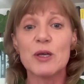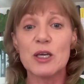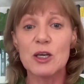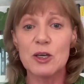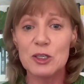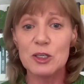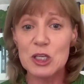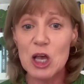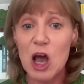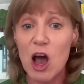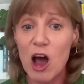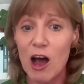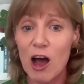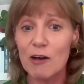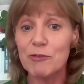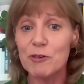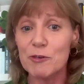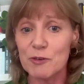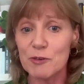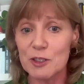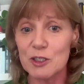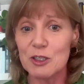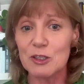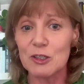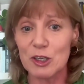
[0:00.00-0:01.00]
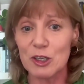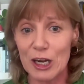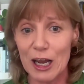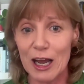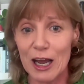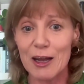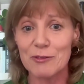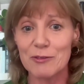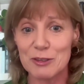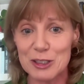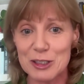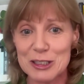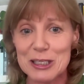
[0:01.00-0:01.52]
because half of us are going to
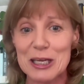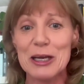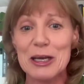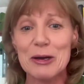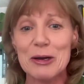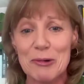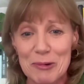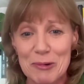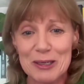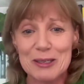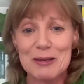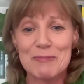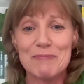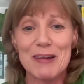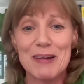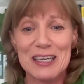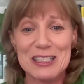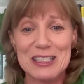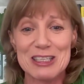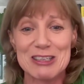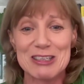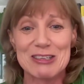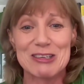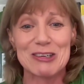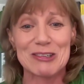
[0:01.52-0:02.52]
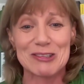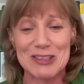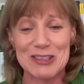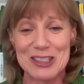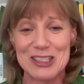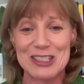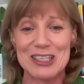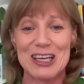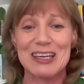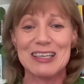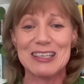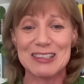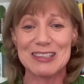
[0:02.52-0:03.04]
have to deal with menstrual
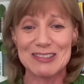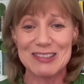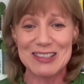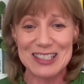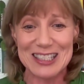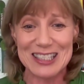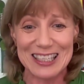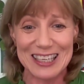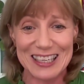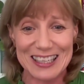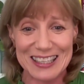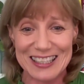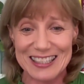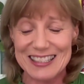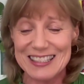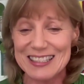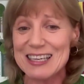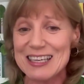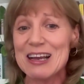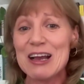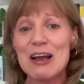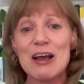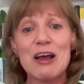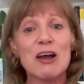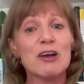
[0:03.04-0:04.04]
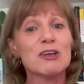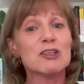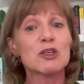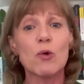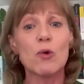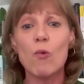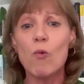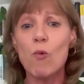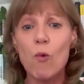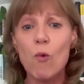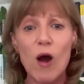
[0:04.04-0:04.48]
cycles like this. So